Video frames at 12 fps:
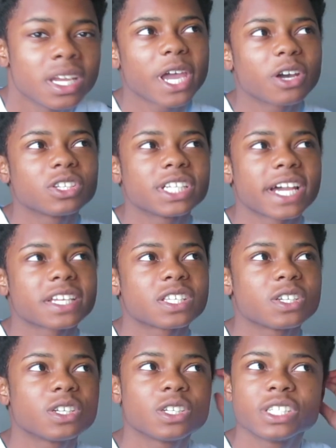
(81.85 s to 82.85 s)
Michael
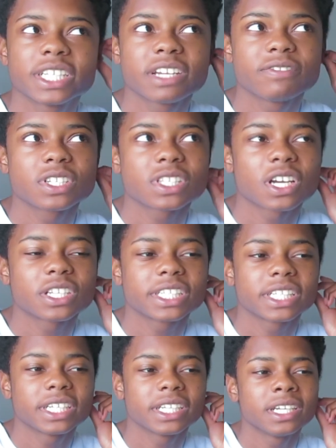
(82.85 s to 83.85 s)
Jackson or Jay
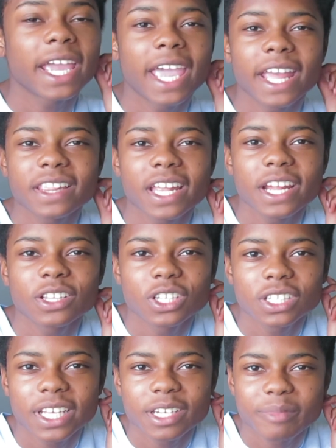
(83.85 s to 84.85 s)
Versace? I get that I
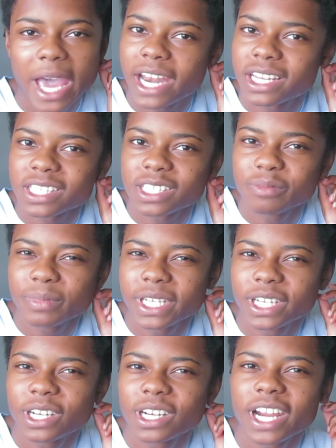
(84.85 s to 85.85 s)
look like Madison
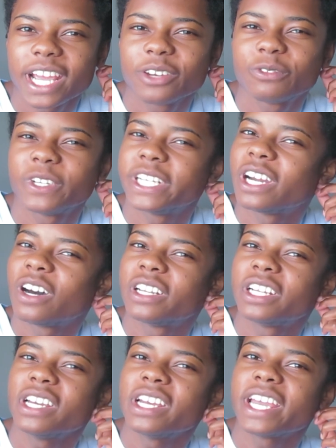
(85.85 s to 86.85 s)
Beer and
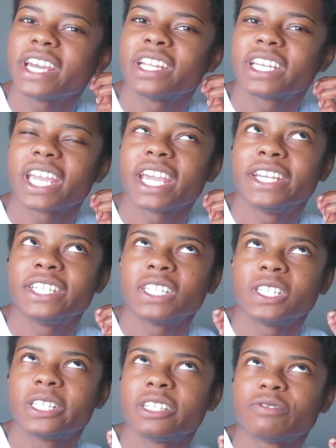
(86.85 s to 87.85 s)
Rihanna, and
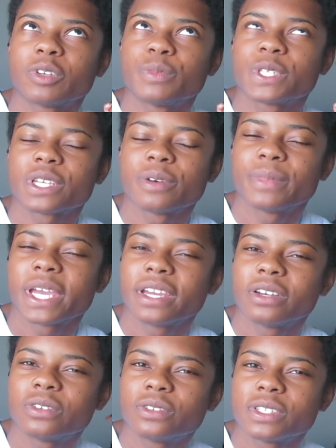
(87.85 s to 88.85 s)
occasionally from some
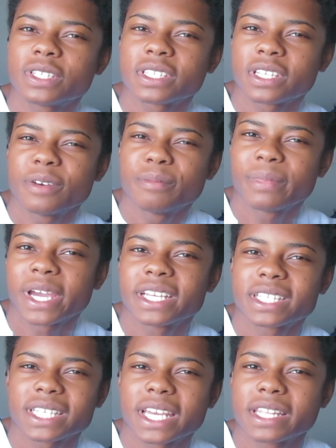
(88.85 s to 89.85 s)
angles some
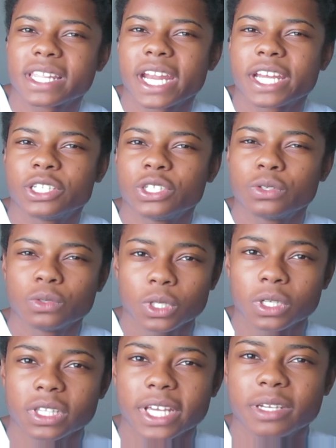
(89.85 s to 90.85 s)
might say that I do
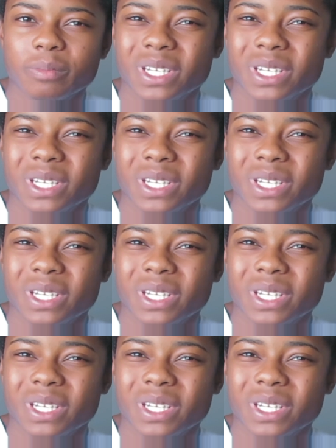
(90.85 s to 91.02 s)
look like